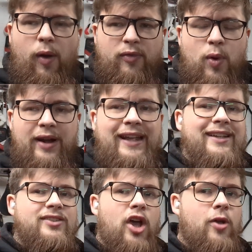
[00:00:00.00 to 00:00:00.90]
everyone, it
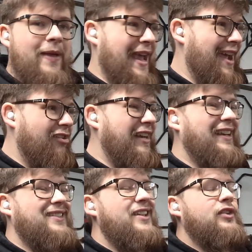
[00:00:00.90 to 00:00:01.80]
is Toby here, and it
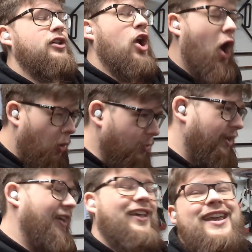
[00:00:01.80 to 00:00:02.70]
is even colder